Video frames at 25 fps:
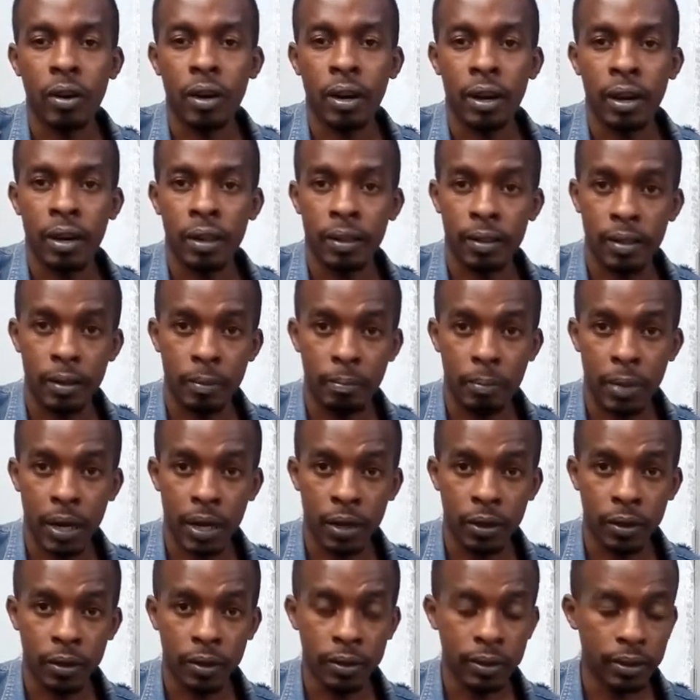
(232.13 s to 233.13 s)
the bar
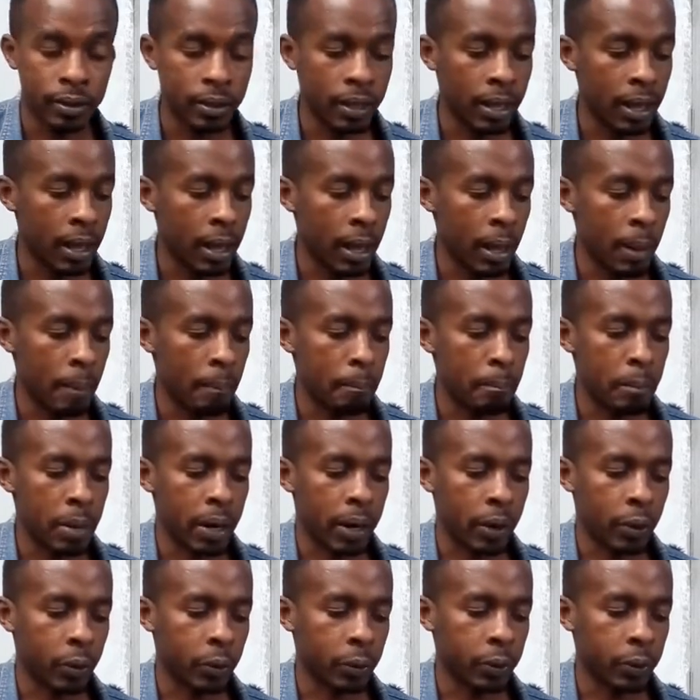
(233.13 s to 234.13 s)
chords, but I would